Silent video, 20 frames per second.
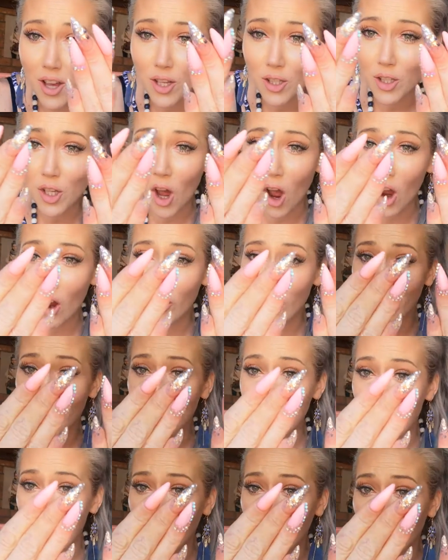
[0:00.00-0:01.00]
So
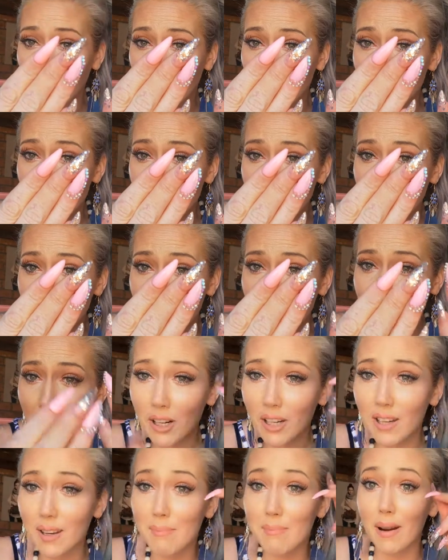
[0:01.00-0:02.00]
it might look really
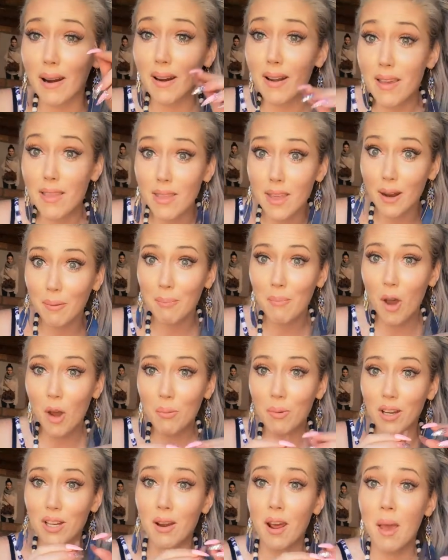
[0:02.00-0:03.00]
pretty, but in that
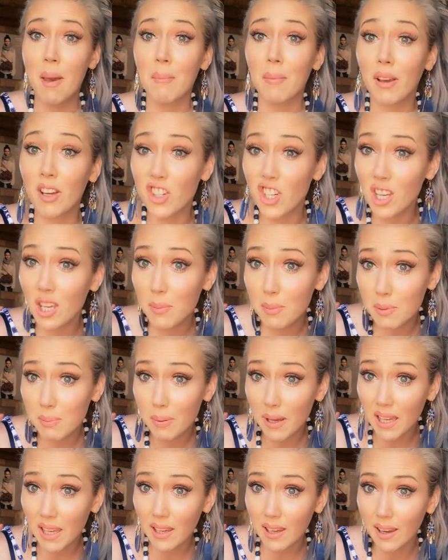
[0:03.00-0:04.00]
moment, because she keeps
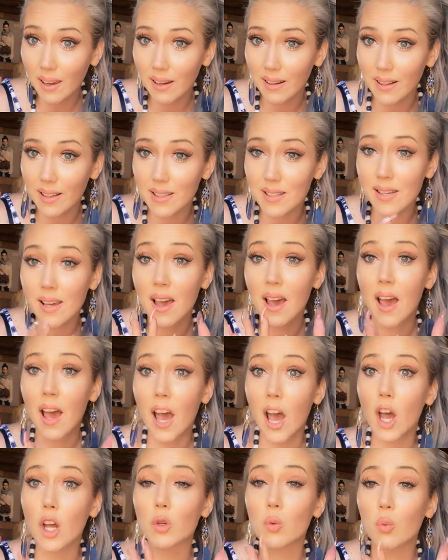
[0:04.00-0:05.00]
picking at it,
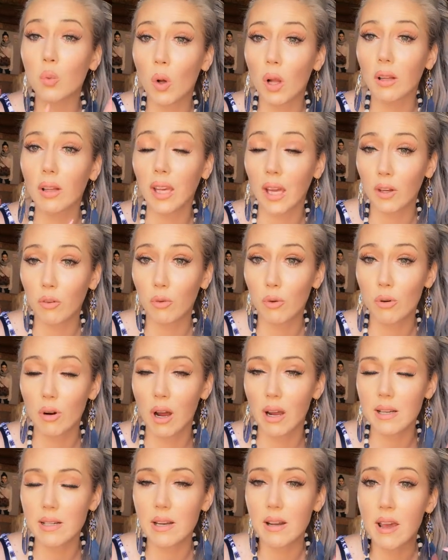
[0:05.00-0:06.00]
it will get
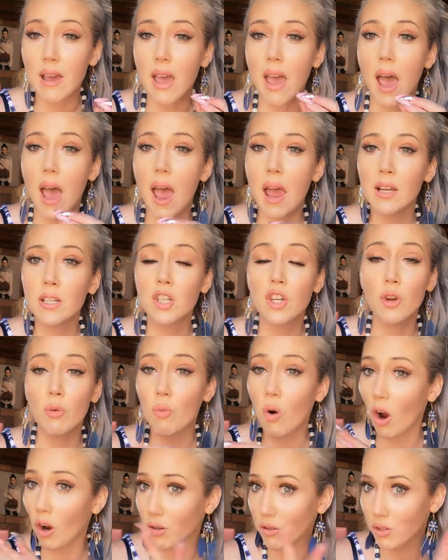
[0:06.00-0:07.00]
ruined and she
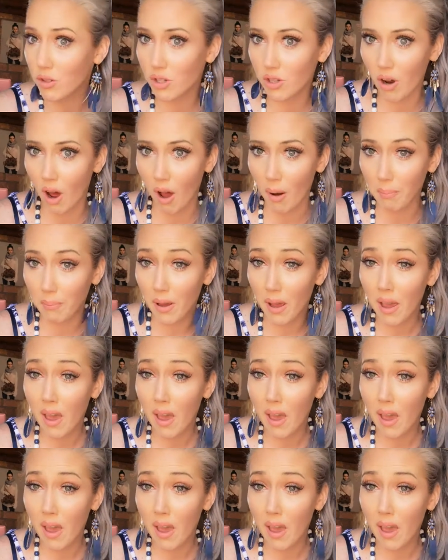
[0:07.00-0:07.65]
won't stop.